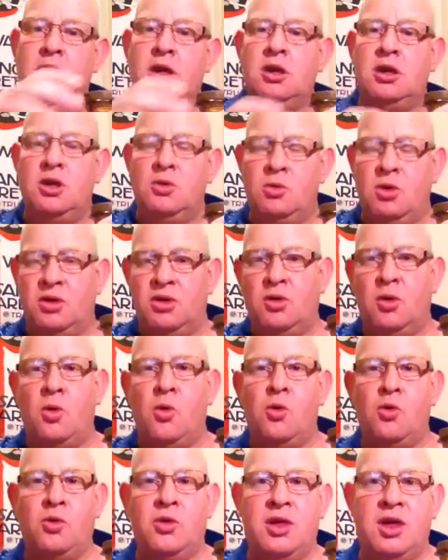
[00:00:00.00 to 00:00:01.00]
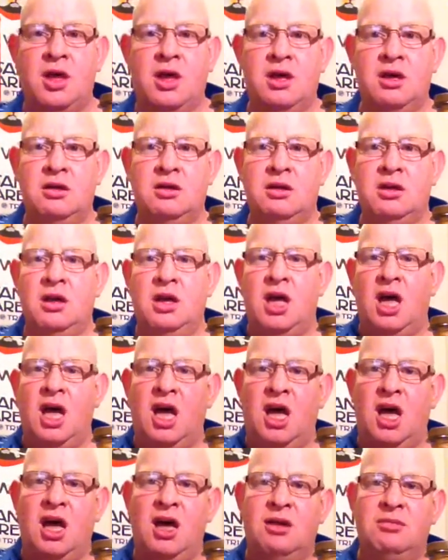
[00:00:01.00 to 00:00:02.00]
you want all the
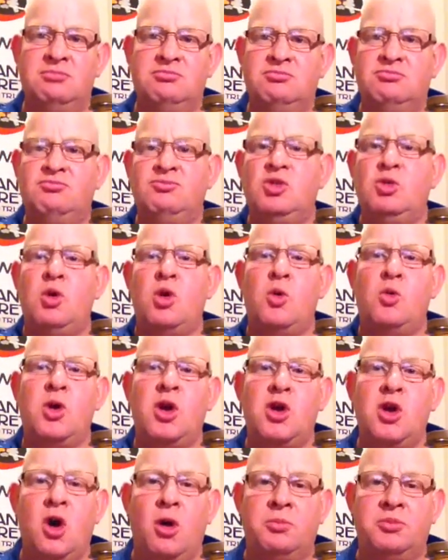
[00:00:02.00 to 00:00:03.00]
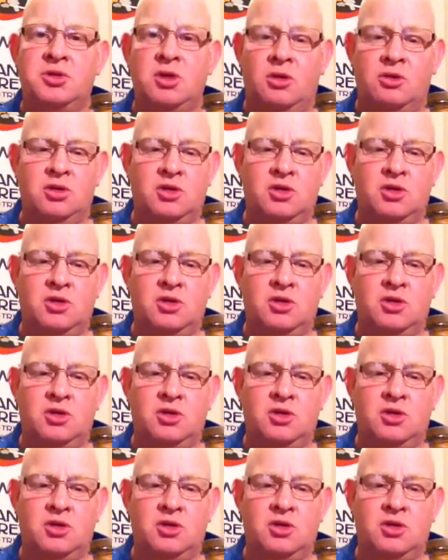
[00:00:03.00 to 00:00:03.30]
knobs on